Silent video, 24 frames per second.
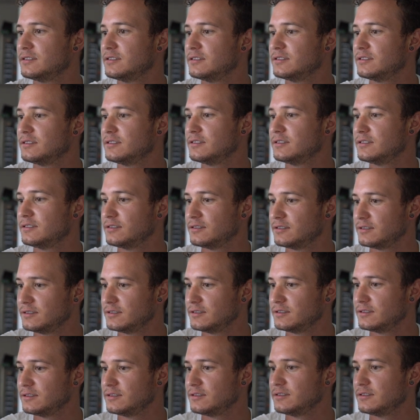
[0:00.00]

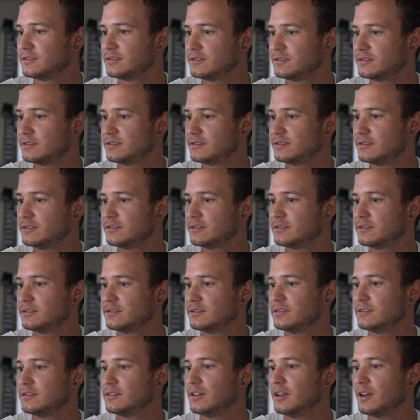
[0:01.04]

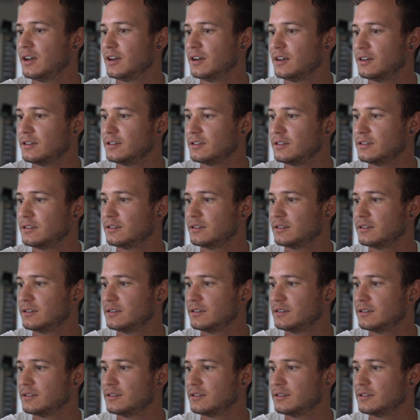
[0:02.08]

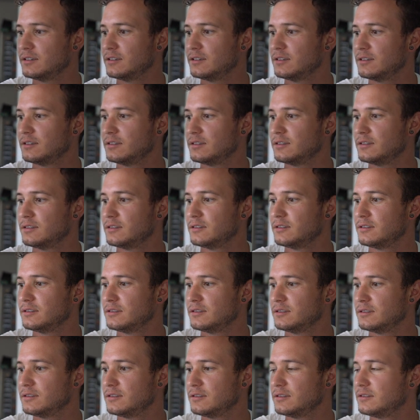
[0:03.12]

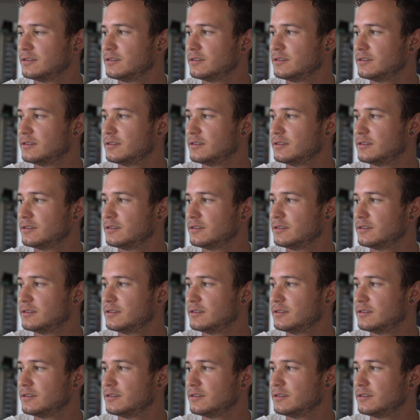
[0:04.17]
(not speaking)